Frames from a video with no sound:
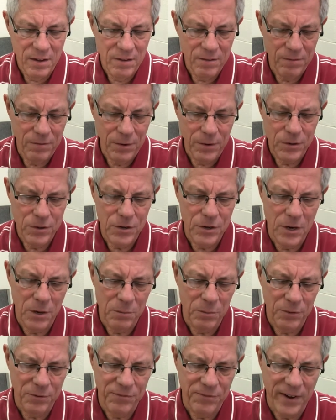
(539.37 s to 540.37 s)
Verse
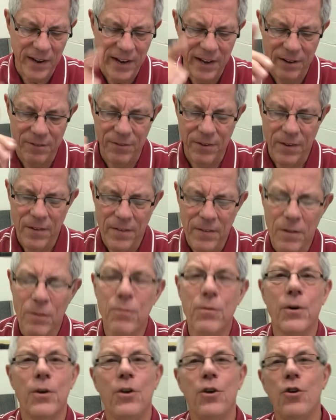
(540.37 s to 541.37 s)
number five
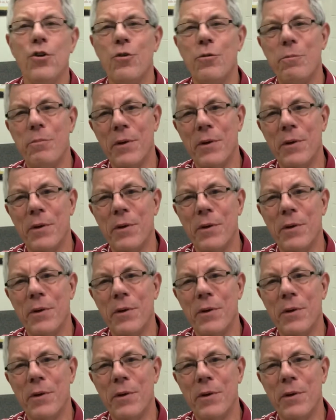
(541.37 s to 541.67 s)
For you've